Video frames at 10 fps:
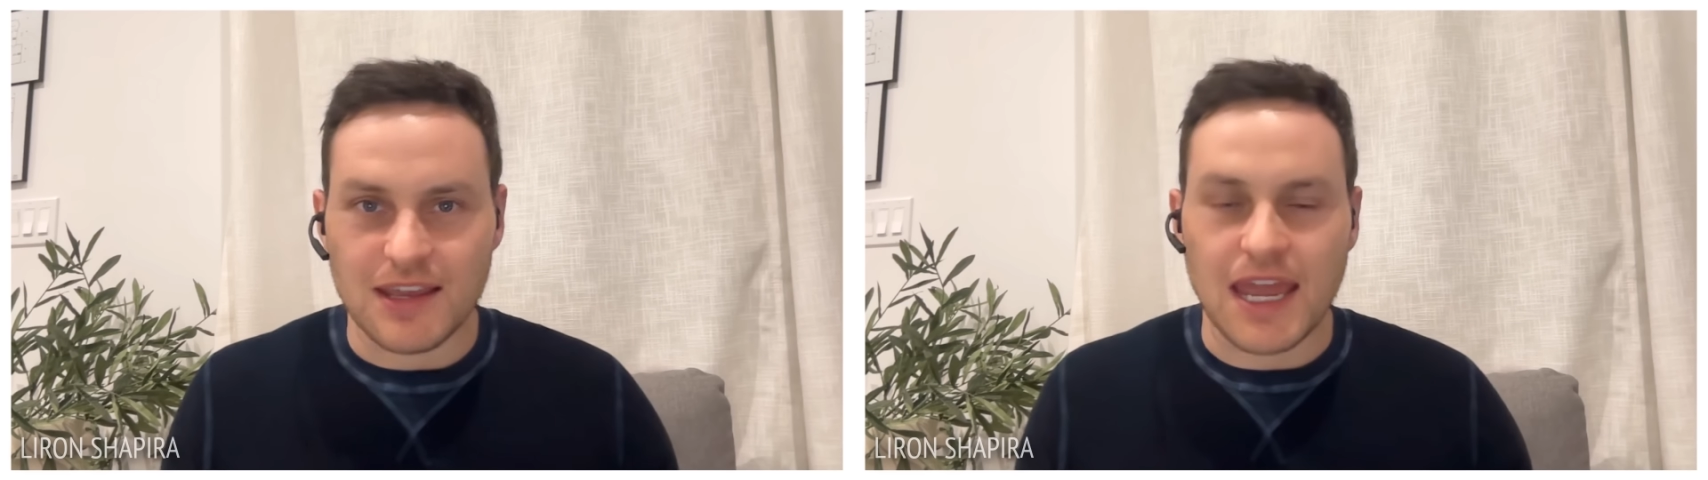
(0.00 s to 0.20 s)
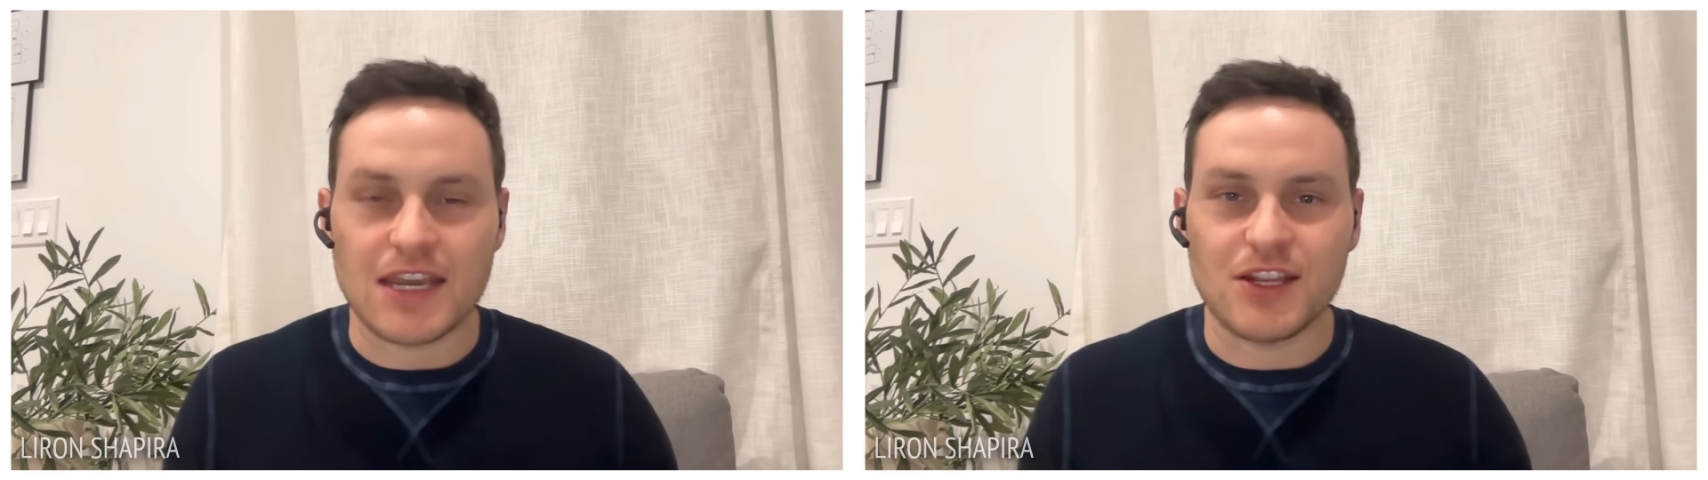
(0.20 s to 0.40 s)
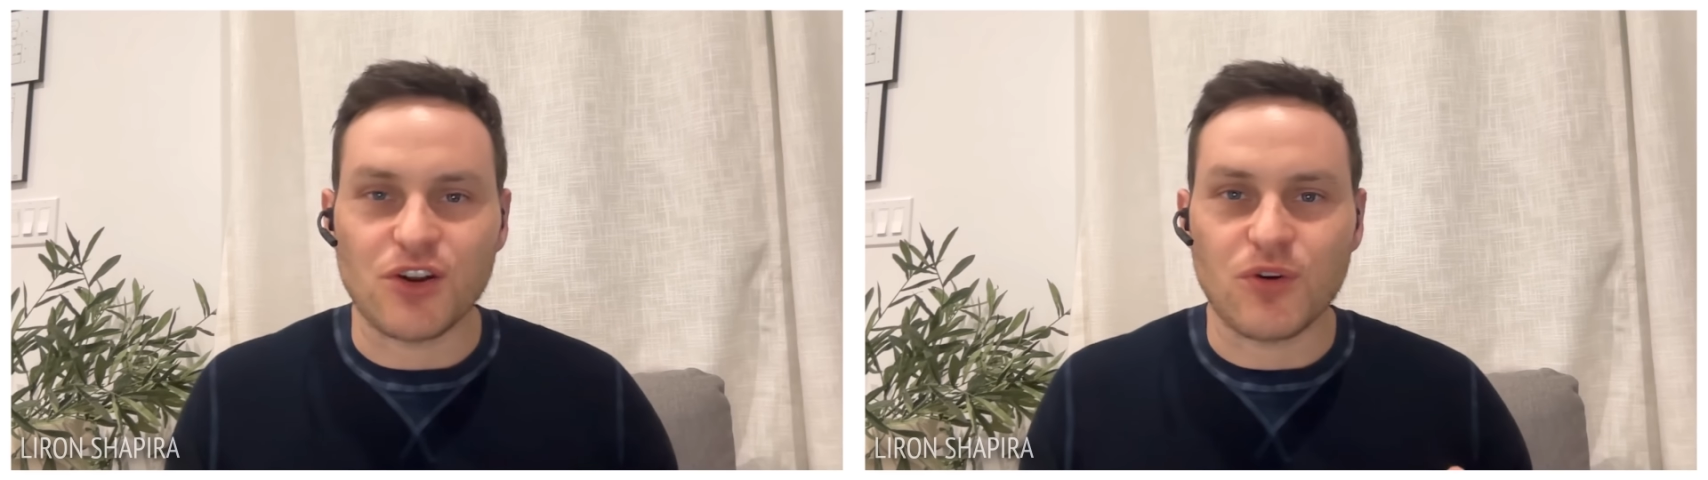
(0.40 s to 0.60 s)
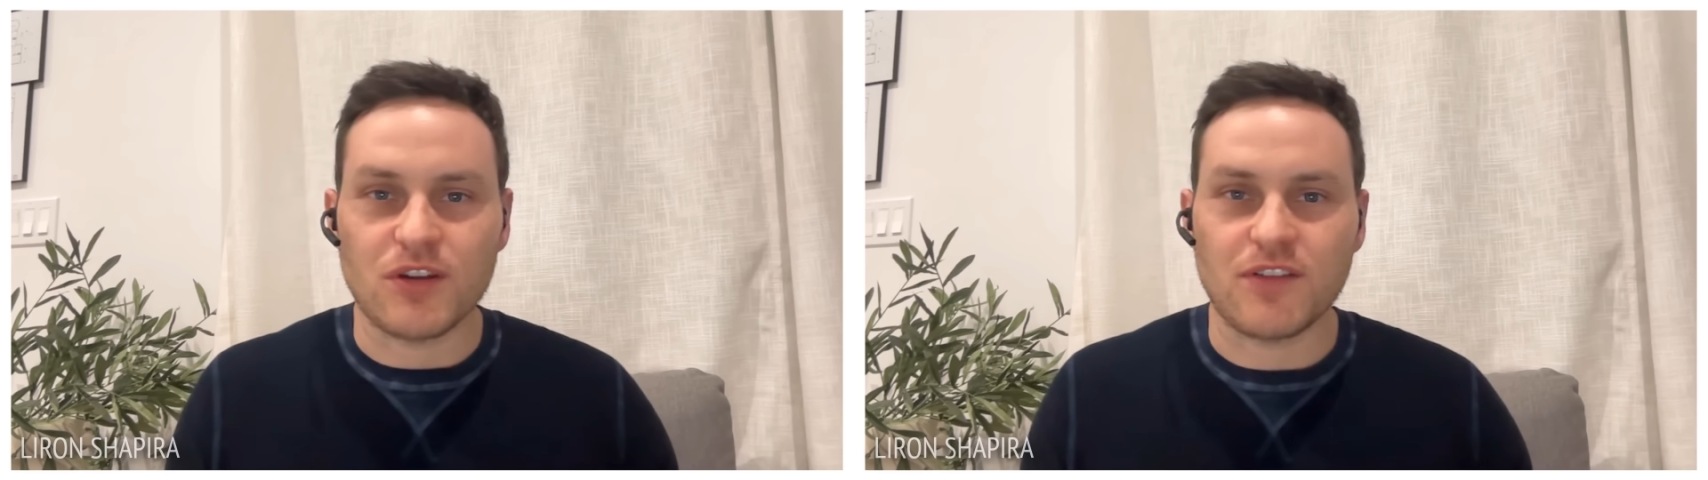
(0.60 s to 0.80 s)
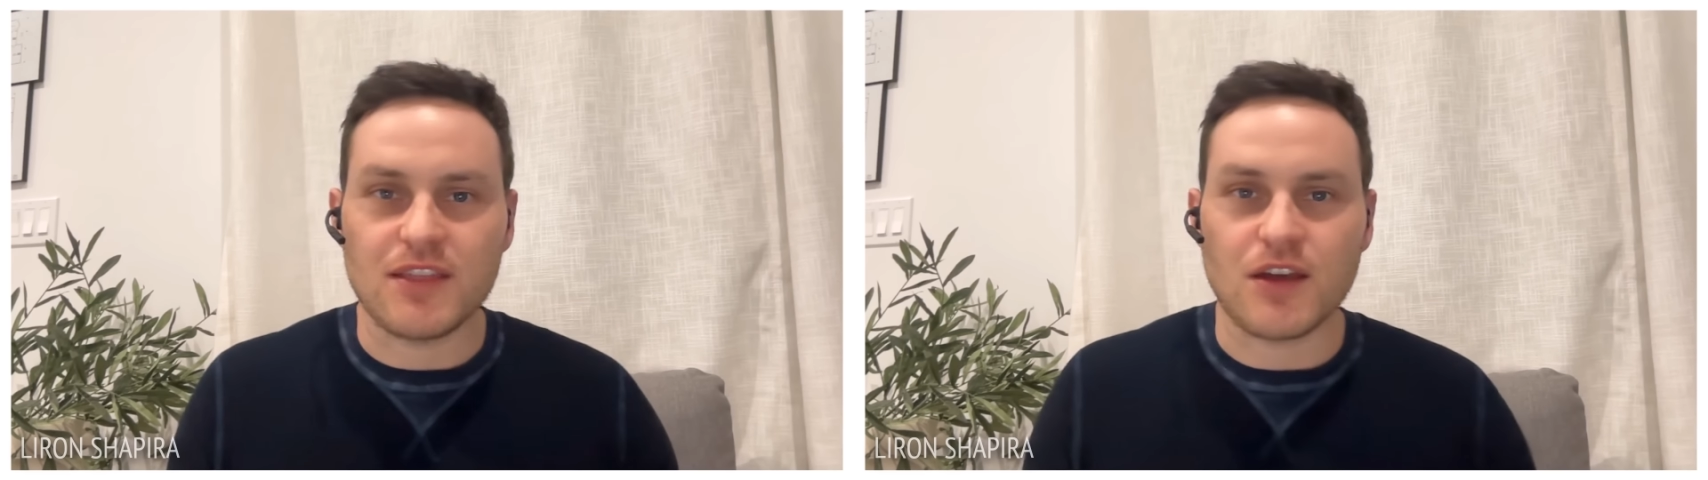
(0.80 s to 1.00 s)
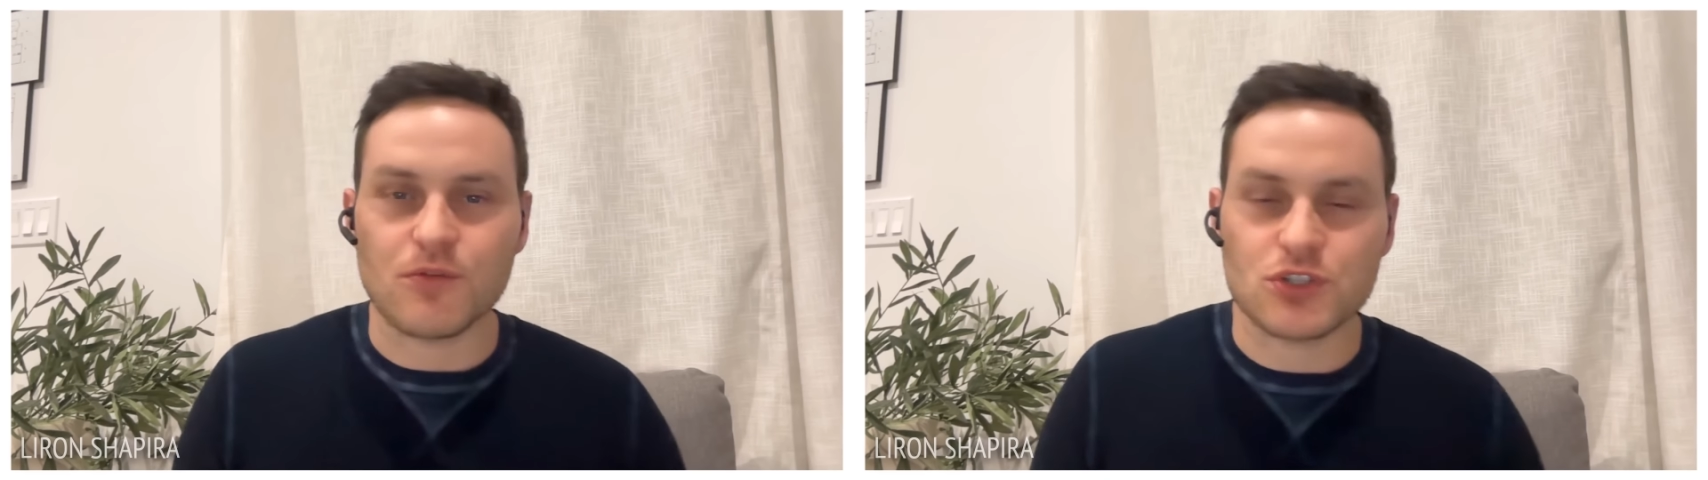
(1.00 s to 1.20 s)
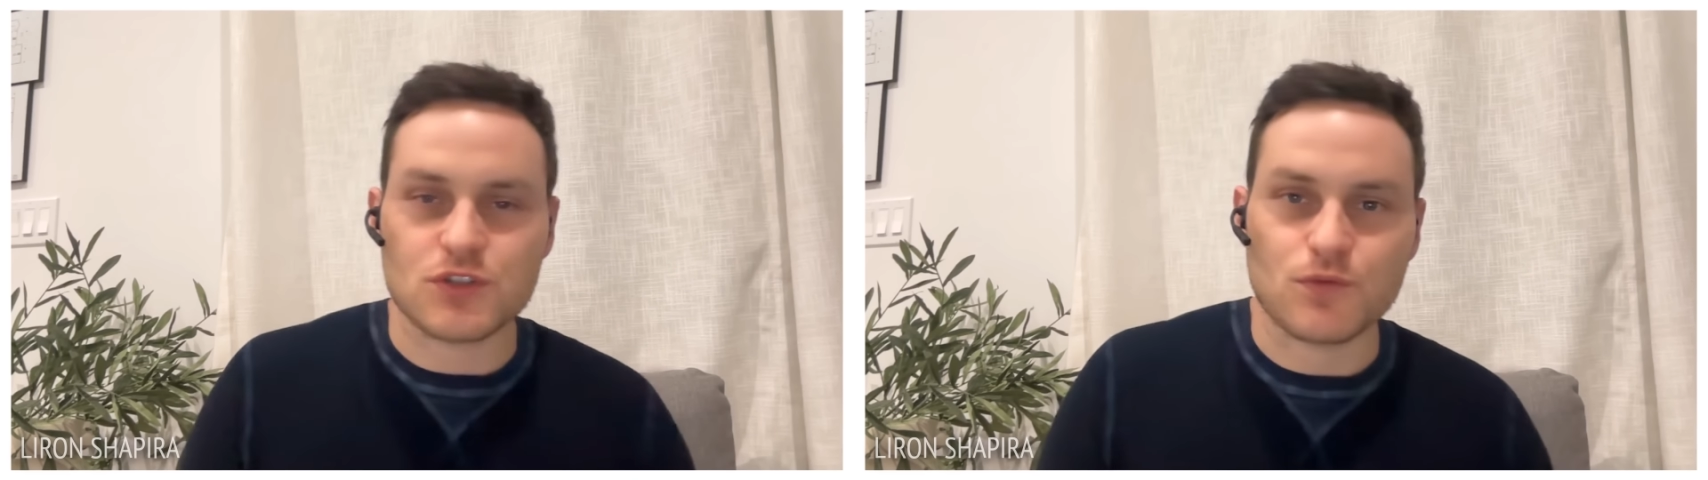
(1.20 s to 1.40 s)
and you're going to see that just